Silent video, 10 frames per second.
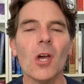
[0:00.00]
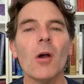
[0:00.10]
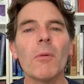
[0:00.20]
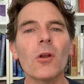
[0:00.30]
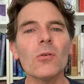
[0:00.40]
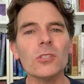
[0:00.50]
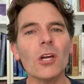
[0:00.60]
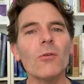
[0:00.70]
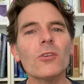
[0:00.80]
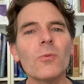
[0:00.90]
But
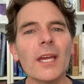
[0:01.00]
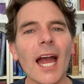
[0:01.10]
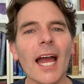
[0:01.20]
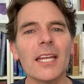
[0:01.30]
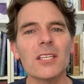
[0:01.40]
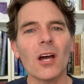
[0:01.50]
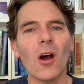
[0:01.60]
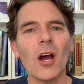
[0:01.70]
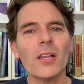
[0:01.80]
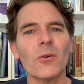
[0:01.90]
also as we age, the
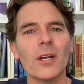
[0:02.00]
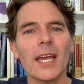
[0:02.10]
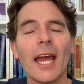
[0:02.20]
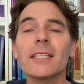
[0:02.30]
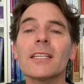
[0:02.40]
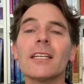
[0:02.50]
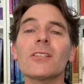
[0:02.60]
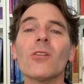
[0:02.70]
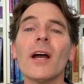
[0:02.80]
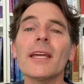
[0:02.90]
hyaluronic acid
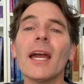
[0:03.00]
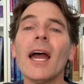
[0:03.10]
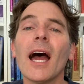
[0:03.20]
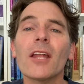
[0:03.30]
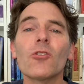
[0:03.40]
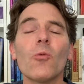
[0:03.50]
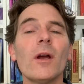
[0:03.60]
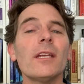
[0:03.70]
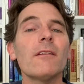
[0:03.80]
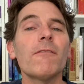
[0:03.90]
is like a
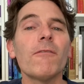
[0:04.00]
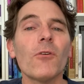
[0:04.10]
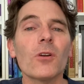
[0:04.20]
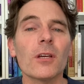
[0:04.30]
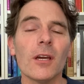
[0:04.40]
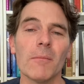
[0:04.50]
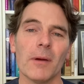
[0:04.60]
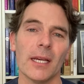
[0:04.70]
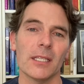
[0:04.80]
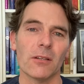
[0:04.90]
20-foot
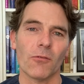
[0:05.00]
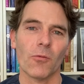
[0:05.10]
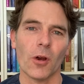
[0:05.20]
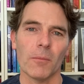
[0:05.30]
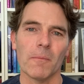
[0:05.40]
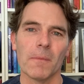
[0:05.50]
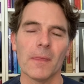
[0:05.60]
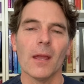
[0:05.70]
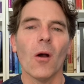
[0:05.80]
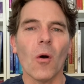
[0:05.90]
piece of rope.
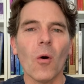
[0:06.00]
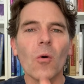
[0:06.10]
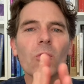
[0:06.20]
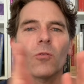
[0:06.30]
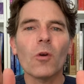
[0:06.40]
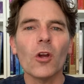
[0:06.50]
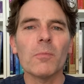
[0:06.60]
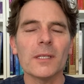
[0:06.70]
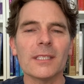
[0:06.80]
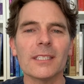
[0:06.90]
All the rope
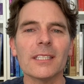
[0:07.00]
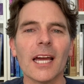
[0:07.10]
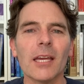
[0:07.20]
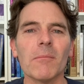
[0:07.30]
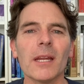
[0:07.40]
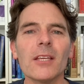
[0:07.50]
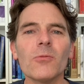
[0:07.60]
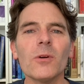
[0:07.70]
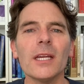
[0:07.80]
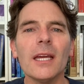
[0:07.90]
is the same, but as
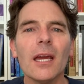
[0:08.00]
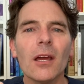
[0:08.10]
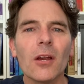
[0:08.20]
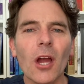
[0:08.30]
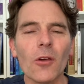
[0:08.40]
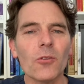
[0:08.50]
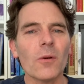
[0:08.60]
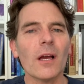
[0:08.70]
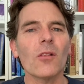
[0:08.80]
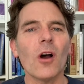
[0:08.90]
we go through
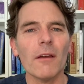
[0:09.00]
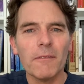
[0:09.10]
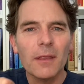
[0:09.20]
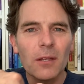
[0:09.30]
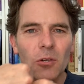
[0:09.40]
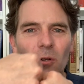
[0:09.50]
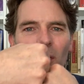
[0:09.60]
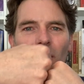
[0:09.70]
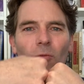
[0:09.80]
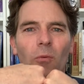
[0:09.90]
our life and the
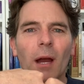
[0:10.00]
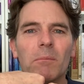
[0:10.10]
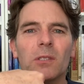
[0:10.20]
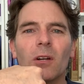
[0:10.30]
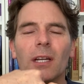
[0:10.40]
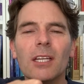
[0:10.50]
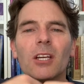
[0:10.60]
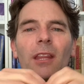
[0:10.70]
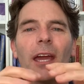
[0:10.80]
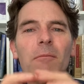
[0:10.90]
joint rubs on each
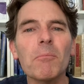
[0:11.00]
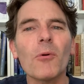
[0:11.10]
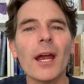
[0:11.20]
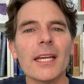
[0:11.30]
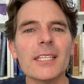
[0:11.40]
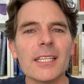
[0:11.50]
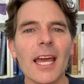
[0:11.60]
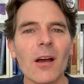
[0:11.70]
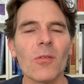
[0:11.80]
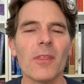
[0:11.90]
other, it breaks down.